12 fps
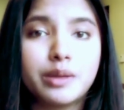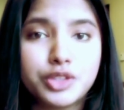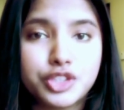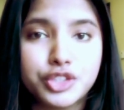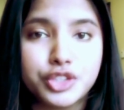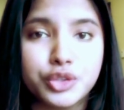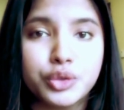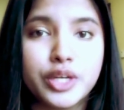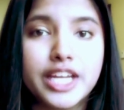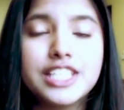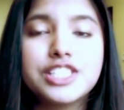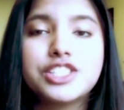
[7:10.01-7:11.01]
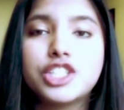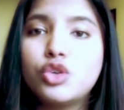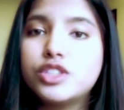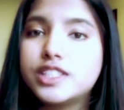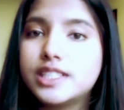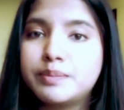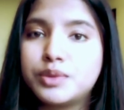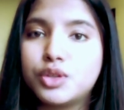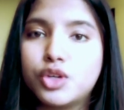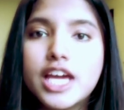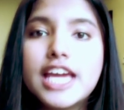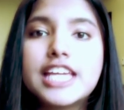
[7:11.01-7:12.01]
come true. It is so
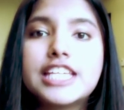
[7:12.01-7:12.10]
simple,